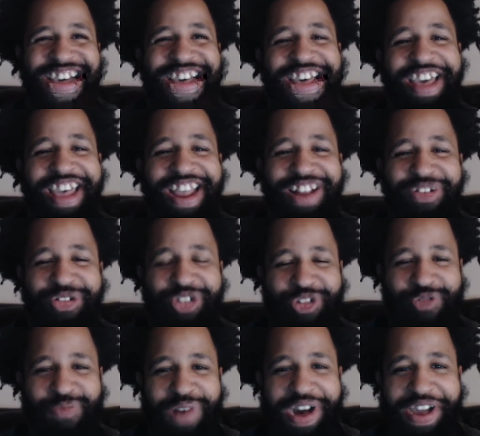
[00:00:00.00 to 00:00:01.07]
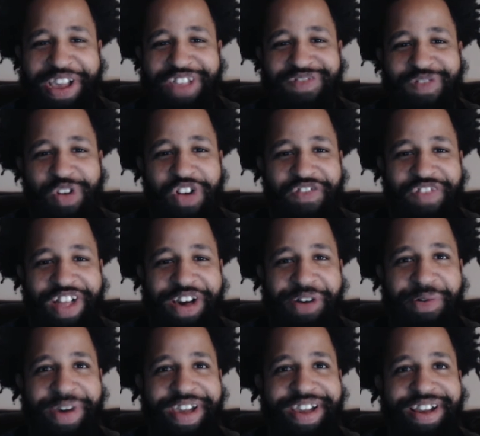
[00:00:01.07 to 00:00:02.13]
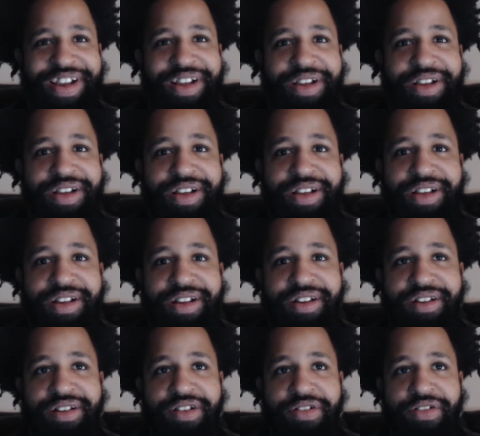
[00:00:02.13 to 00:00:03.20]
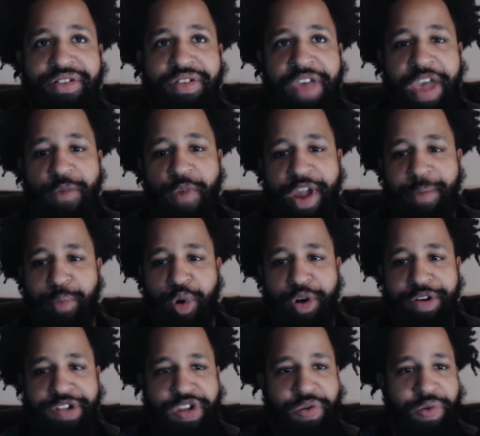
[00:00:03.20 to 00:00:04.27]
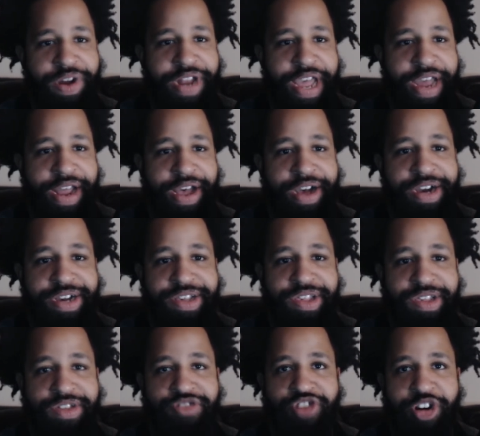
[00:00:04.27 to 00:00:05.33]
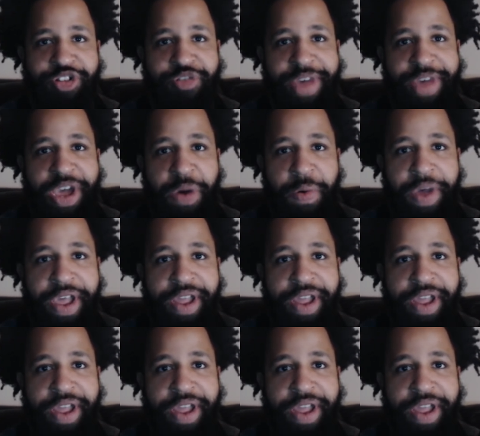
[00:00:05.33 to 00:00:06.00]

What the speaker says: He looks humongous for a flyweight. And Ray Borg is the one that struggled to make weight.